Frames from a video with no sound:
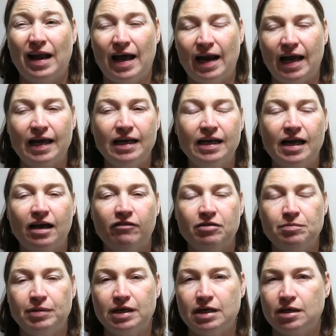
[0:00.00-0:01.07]
lately I
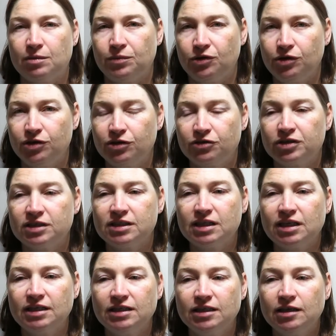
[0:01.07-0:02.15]
haven't been in the mood to cross
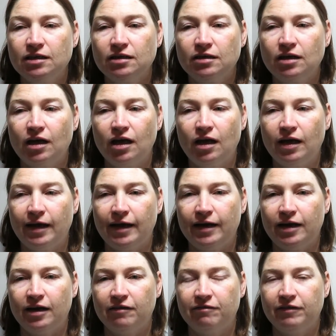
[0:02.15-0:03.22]
stitch, and
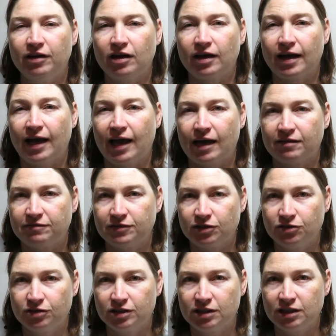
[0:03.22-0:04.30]
then I feel like I have to
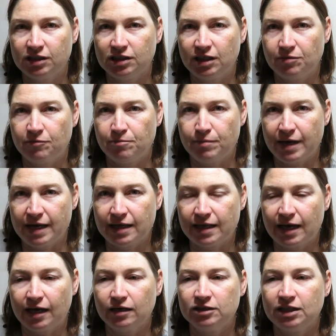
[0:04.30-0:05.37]
cross stitch to meet
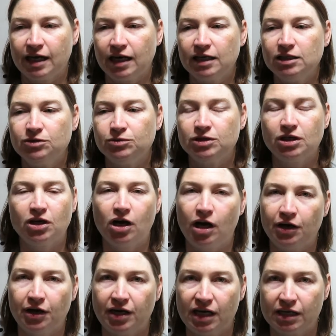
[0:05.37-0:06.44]
that challenge, which I know
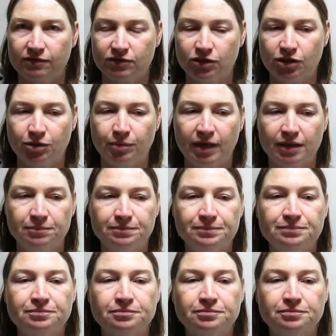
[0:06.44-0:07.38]
I don't have to, but